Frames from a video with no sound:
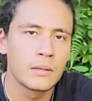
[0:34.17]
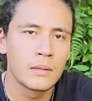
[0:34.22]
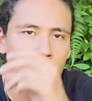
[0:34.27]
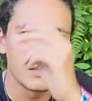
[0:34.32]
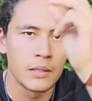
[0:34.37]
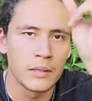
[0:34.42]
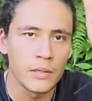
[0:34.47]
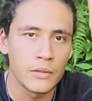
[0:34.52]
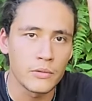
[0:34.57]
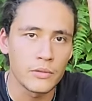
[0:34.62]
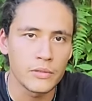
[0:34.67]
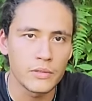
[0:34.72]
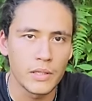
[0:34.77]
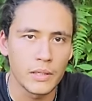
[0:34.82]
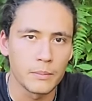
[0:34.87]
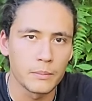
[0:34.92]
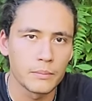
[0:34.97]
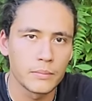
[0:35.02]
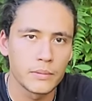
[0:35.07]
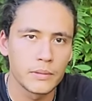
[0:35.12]
another step.
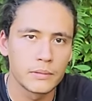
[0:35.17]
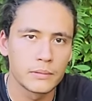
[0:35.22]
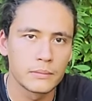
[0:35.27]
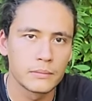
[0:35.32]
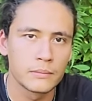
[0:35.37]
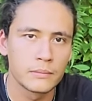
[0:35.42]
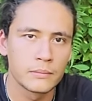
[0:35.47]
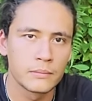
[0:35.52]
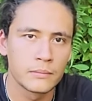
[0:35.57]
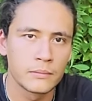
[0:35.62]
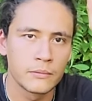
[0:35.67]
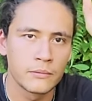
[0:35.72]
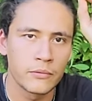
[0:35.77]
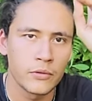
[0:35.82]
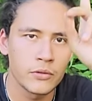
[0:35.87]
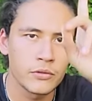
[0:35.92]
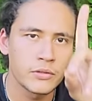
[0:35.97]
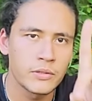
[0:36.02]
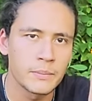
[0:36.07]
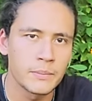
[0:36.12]

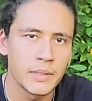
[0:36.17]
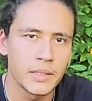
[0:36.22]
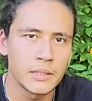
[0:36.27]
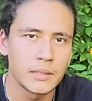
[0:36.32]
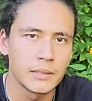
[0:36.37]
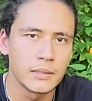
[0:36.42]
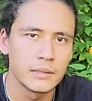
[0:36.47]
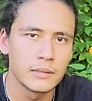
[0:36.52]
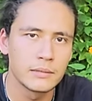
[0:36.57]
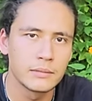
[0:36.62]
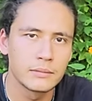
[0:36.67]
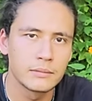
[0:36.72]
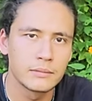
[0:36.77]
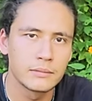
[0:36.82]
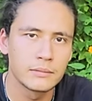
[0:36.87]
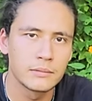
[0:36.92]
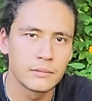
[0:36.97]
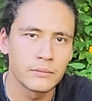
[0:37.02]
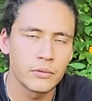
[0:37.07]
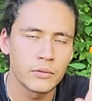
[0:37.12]
First the body,
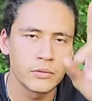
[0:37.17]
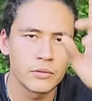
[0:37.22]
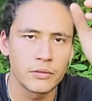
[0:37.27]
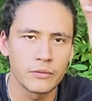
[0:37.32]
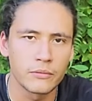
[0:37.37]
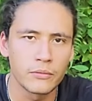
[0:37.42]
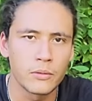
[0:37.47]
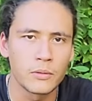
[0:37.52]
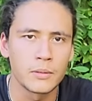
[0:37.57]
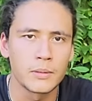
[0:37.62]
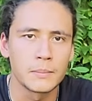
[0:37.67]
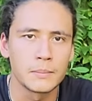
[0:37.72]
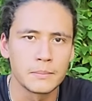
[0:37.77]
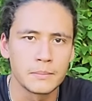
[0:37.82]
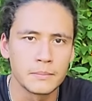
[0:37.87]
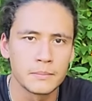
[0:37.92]
first the form.